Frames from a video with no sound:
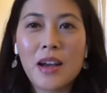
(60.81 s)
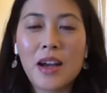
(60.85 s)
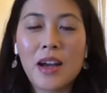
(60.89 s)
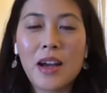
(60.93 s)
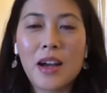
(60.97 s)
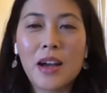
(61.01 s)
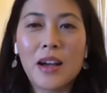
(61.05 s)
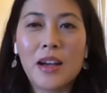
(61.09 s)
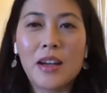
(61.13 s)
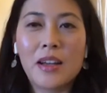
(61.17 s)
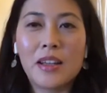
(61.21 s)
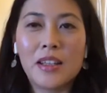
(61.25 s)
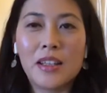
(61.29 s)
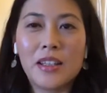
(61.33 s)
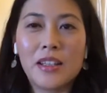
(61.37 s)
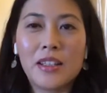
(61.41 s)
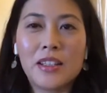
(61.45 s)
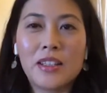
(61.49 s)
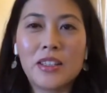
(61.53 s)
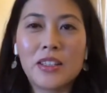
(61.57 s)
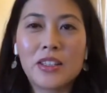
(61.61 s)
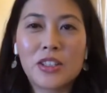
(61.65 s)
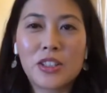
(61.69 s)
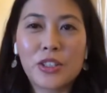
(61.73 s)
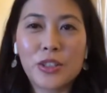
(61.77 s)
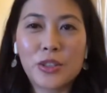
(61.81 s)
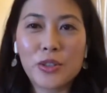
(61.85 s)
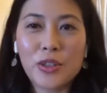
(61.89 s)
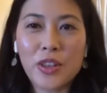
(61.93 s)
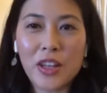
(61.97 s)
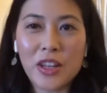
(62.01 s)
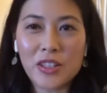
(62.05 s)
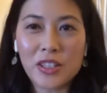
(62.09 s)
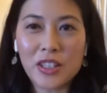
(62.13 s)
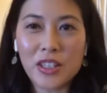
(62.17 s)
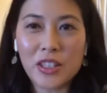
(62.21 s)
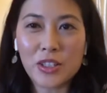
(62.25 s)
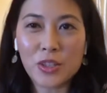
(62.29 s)
in
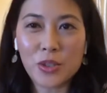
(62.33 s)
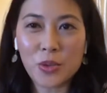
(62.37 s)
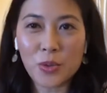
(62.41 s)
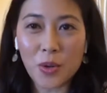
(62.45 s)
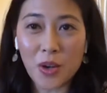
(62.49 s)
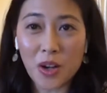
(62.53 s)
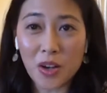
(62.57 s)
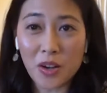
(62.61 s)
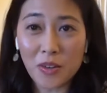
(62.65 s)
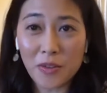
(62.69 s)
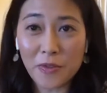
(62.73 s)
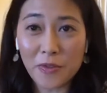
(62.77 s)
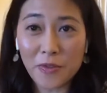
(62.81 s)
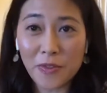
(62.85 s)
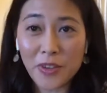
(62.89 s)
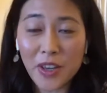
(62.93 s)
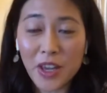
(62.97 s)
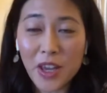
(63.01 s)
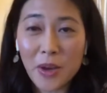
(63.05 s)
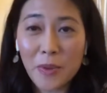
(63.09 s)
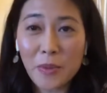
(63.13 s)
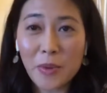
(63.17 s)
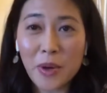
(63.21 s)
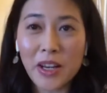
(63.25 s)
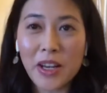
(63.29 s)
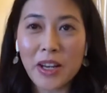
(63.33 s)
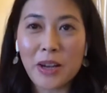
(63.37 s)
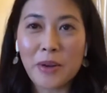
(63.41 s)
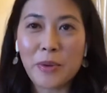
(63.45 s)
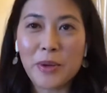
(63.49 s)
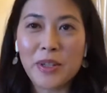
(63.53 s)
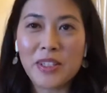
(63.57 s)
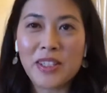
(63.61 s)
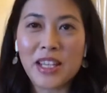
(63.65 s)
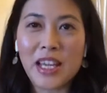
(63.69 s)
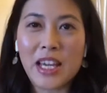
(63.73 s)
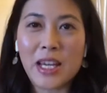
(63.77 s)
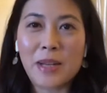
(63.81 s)
2012 when I was